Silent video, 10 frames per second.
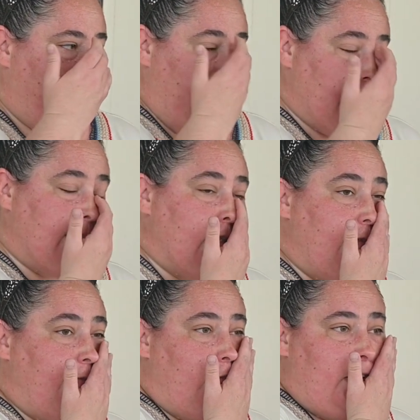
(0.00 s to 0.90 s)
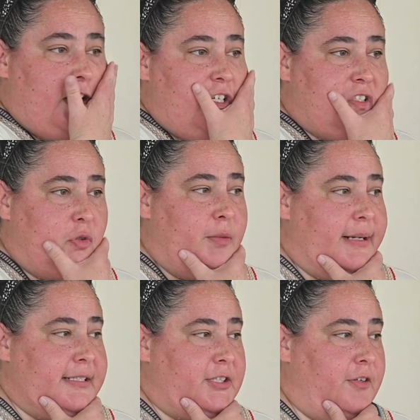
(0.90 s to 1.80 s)
register for your school
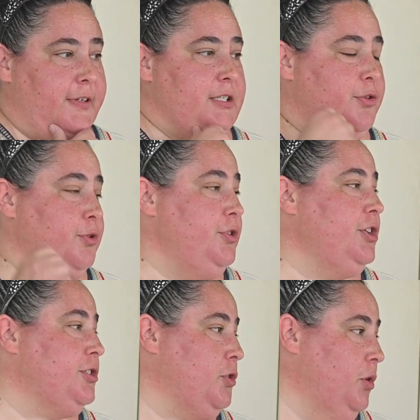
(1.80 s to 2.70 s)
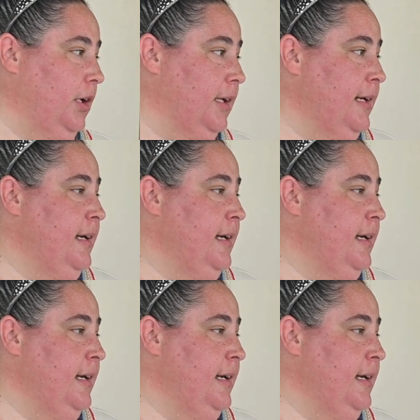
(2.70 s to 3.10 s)
bus service through your school.